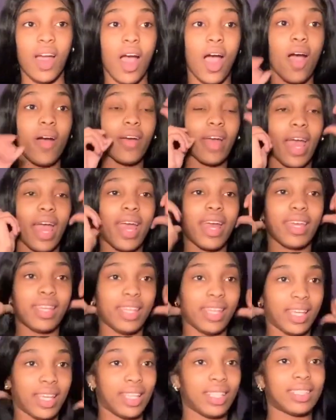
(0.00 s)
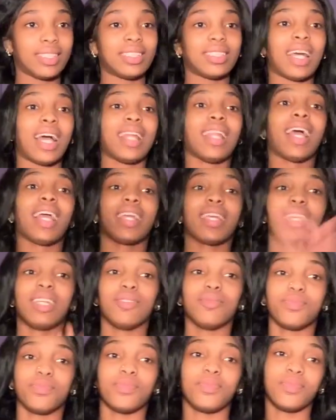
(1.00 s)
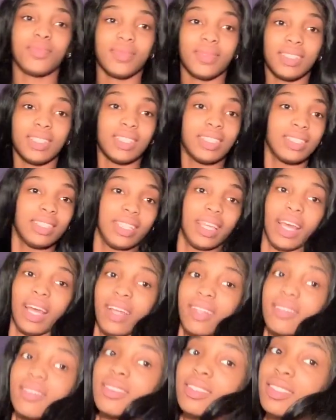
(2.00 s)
Okay, yes. I like it. Yeah.